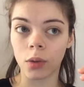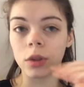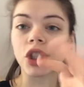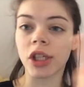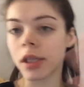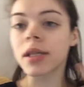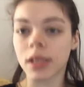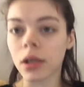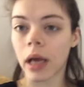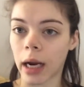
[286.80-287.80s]
which is
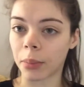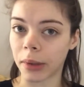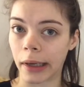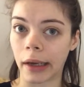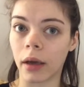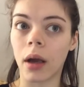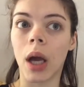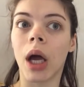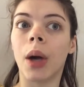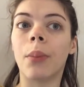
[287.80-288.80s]
still happening,
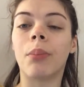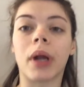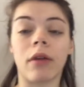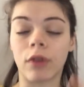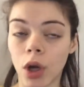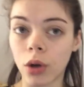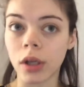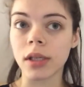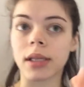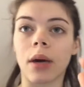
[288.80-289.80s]
but I've
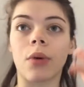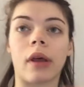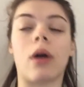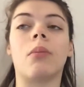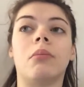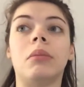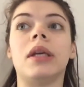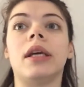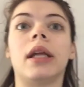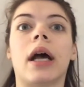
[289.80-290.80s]
noticed that without
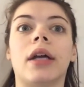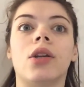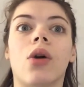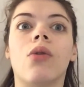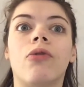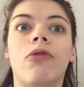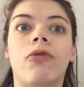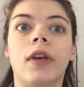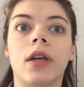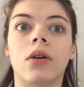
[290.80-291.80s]
meat, I don't
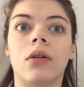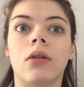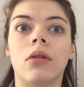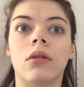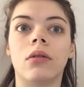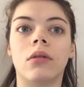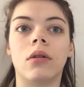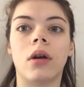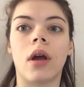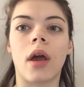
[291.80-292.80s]
feel
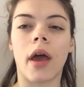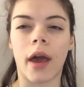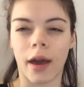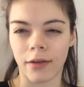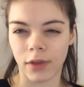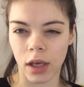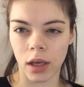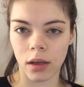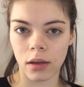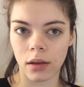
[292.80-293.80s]
heavy.
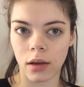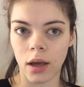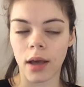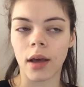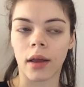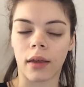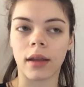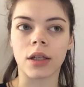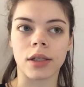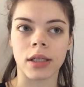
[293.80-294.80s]
I
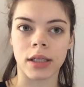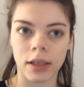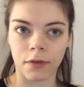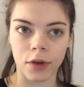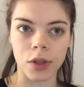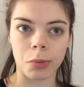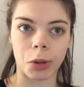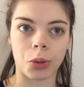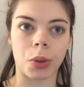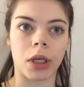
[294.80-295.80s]
think there's a difference
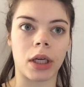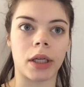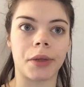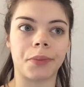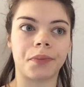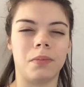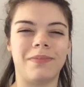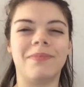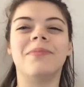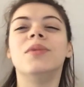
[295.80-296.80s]
between
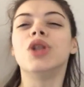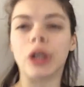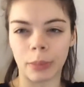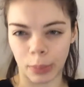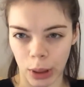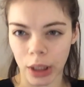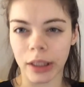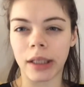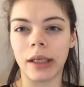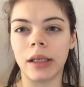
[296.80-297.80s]
your
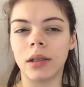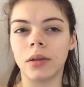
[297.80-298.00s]
body